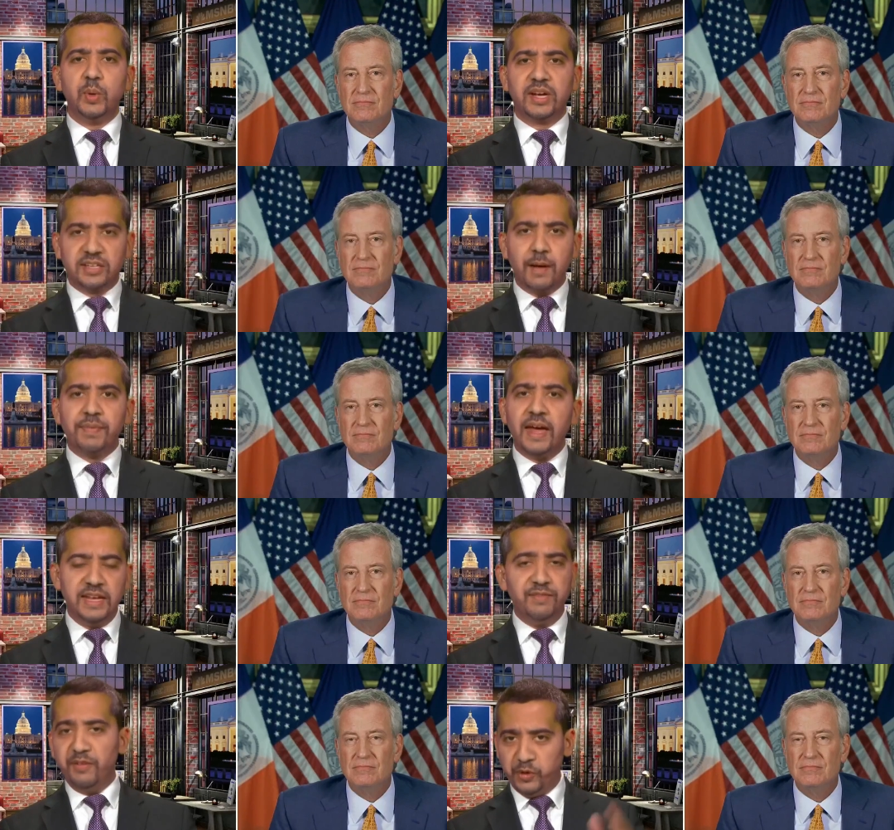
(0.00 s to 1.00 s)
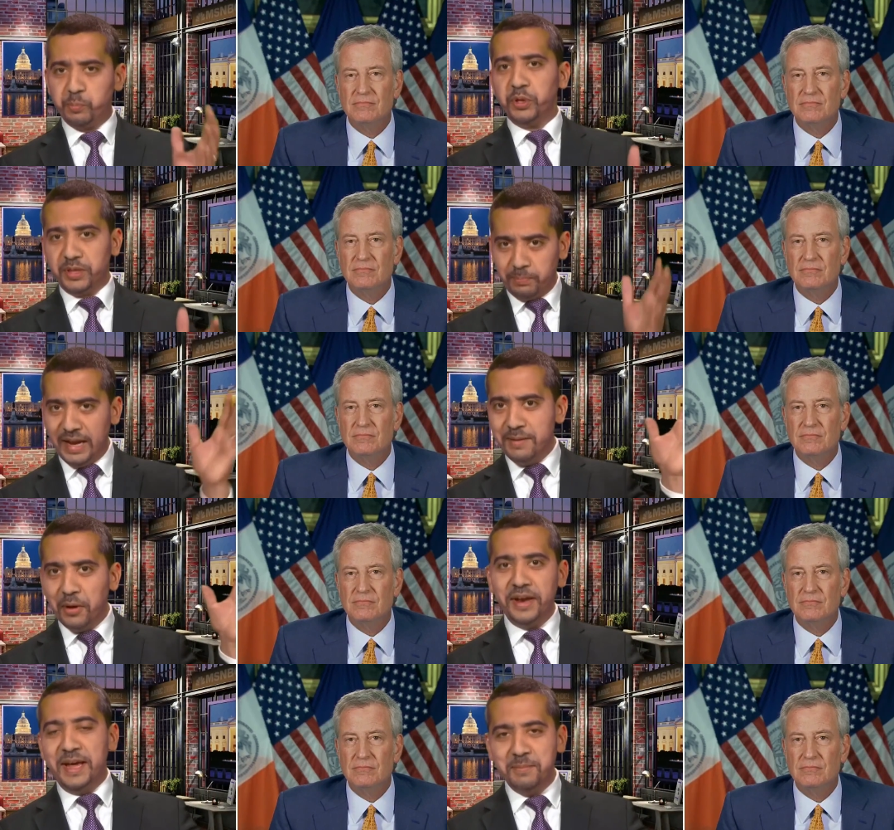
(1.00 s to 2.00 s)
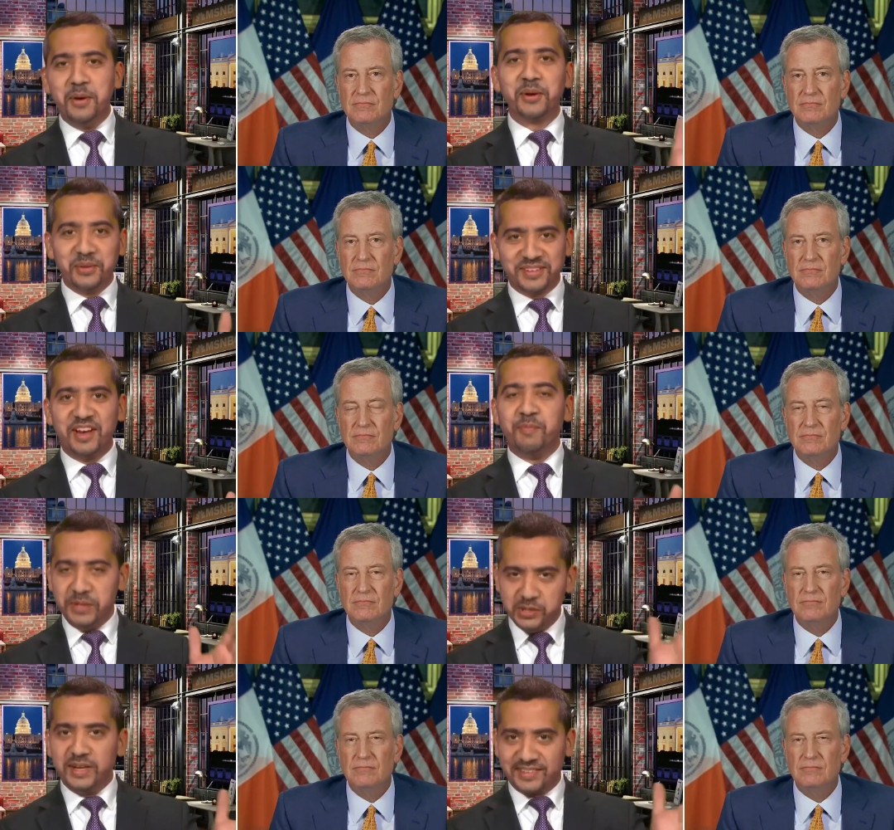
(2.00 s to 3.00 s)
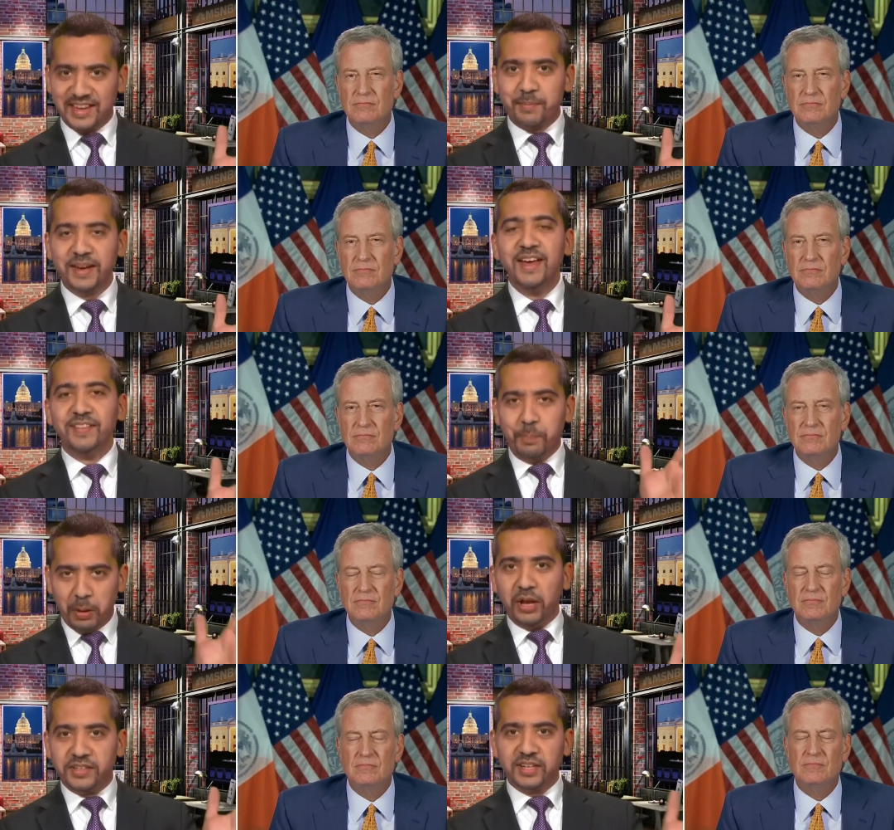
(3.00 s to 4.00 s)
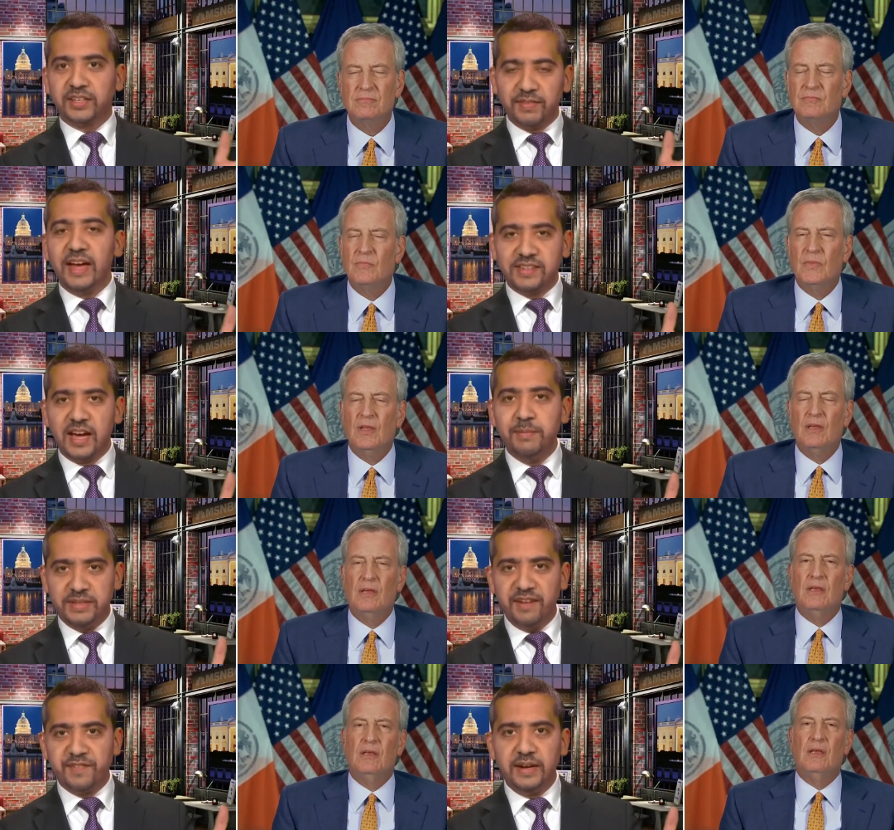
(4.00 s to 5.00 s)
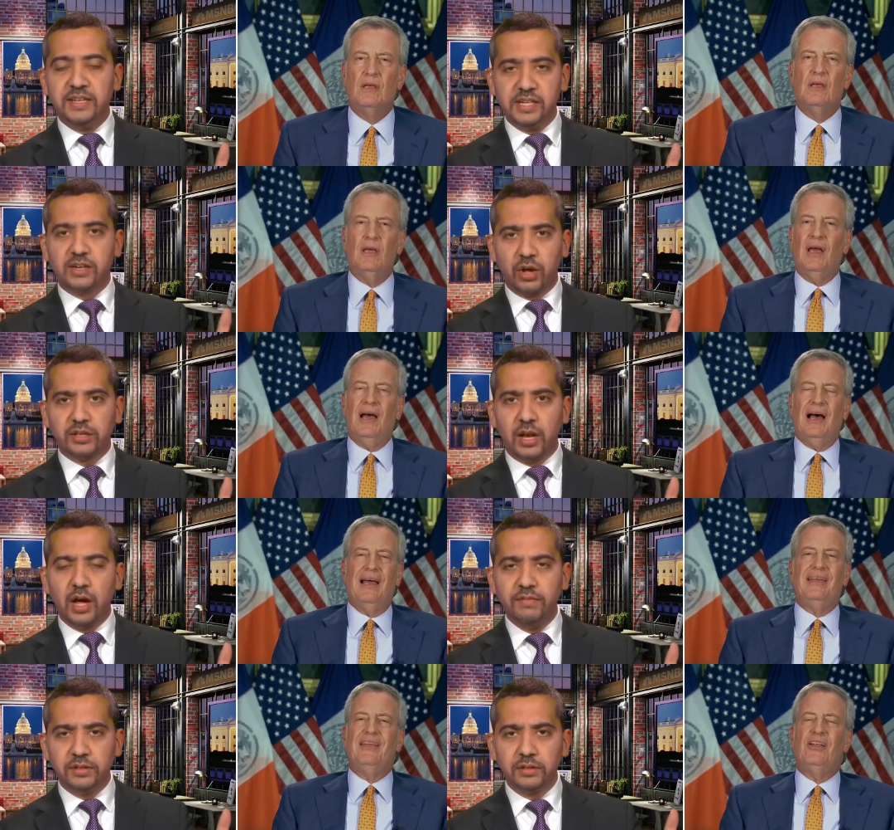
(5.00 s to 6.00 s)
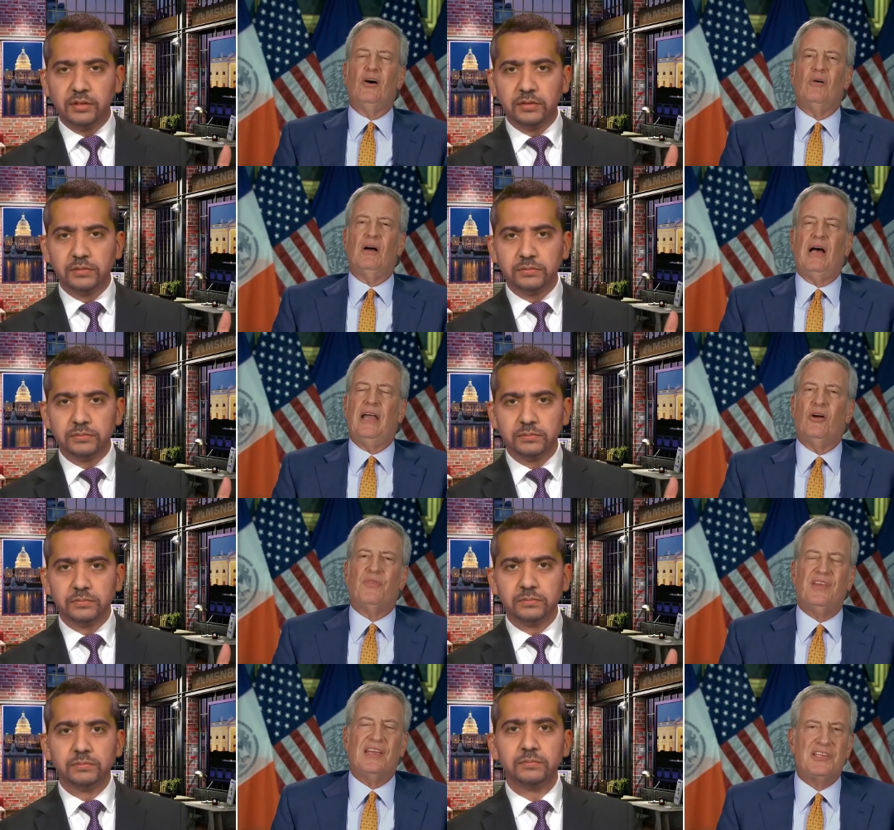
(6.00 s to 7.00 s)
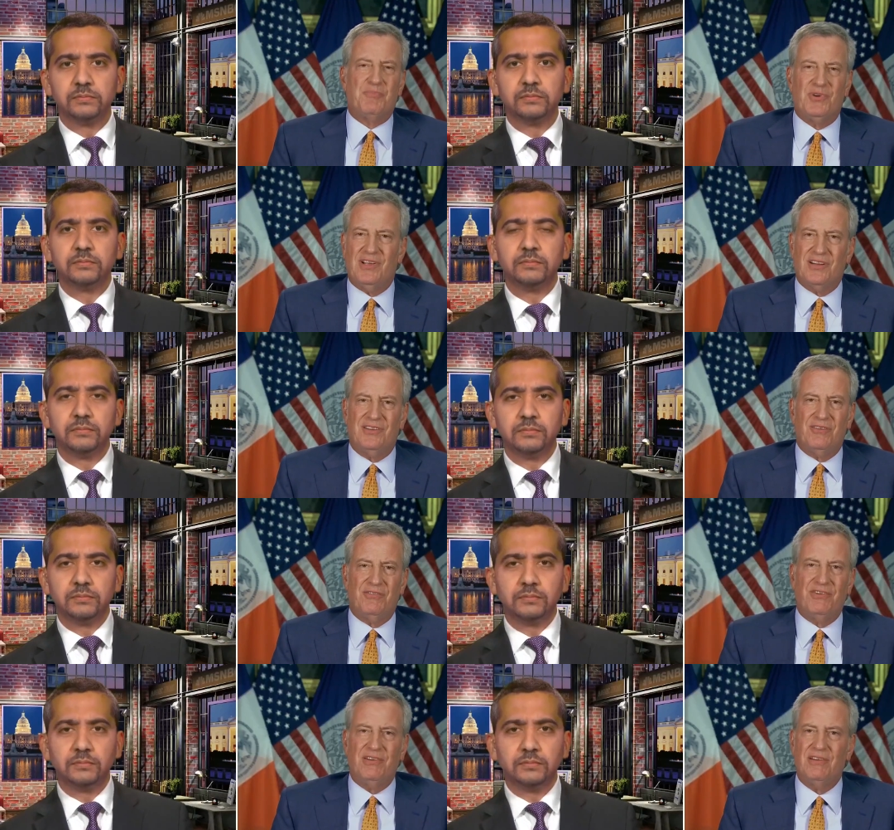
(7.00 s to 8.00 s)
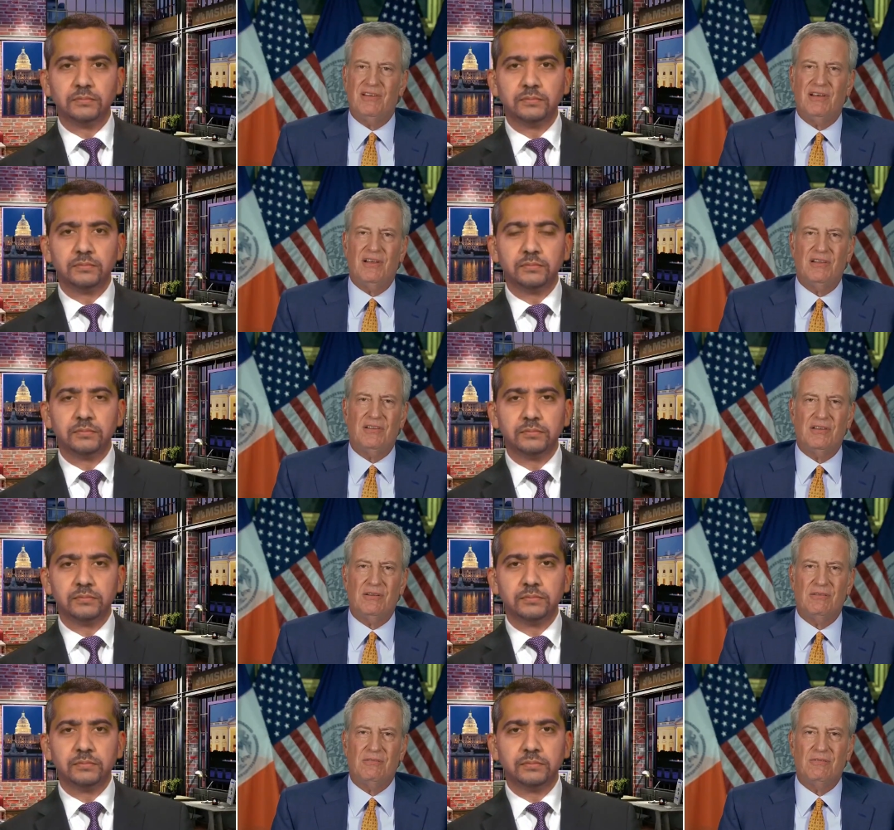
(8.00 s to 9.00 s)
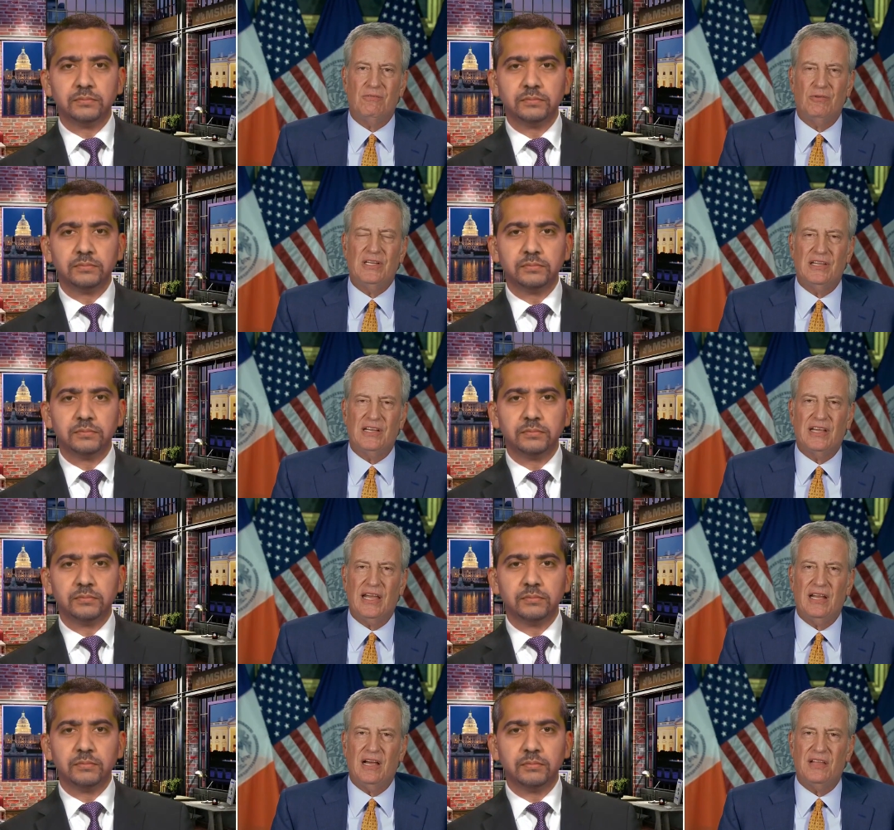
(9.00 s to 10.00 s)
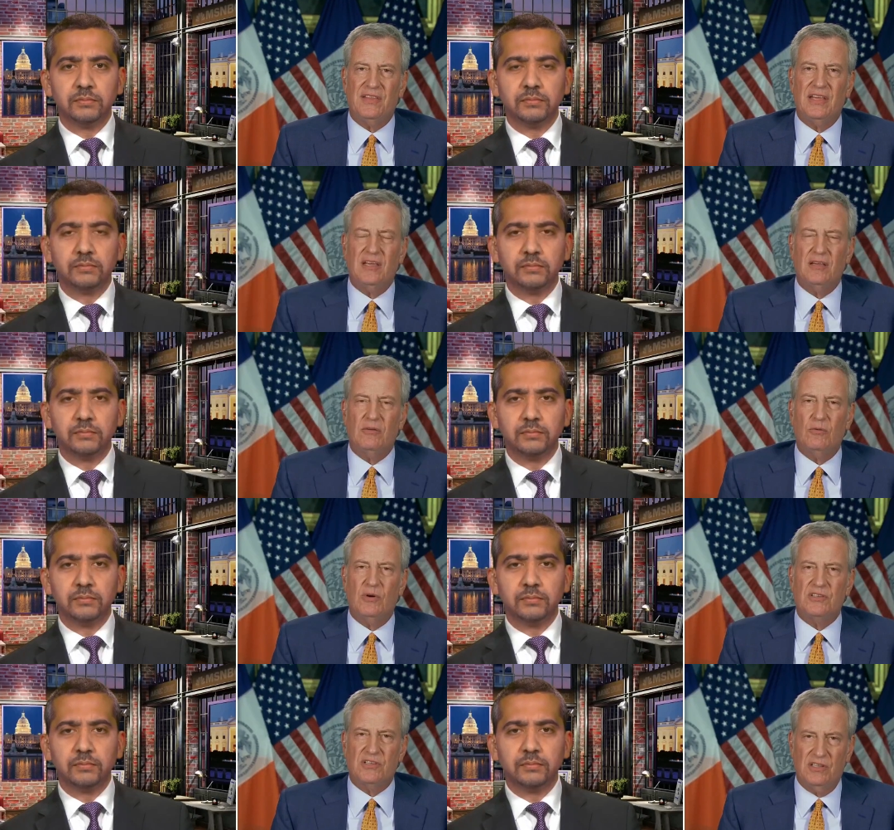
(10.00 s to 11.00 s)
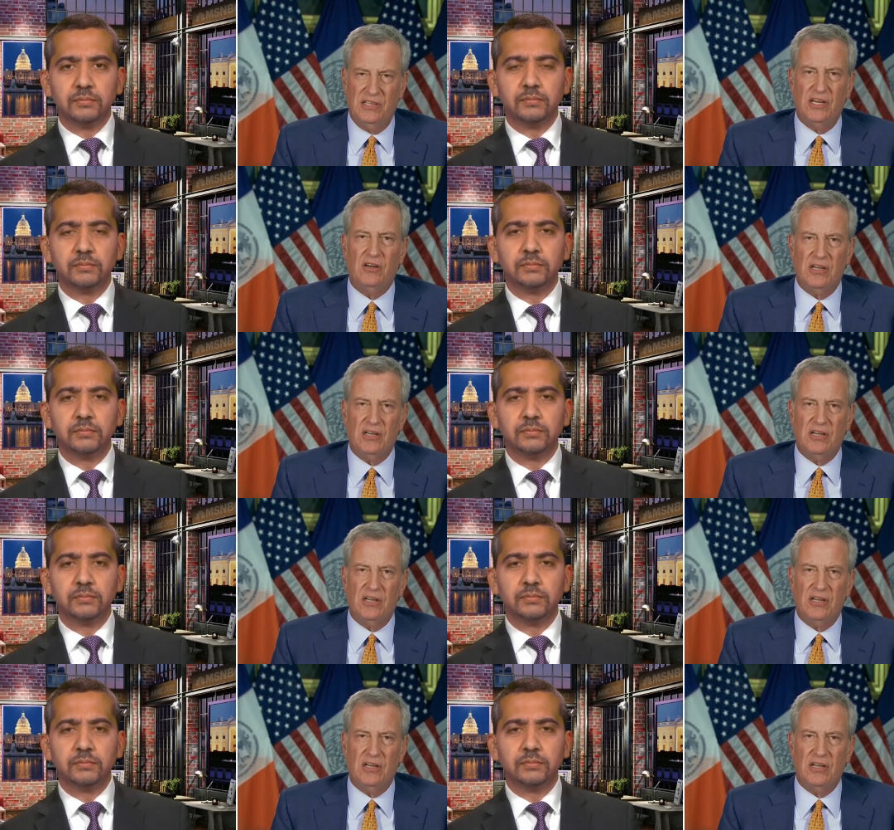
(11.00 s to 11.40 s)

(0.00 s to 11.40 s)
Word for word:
Speaker 1: you accept that, even if you put the blame on him, not yourself? But do you accept the politics of that time definitely did cost lives? you
Speaker 2: know, I don't think it's productive uh, to relitigate. I think what's clear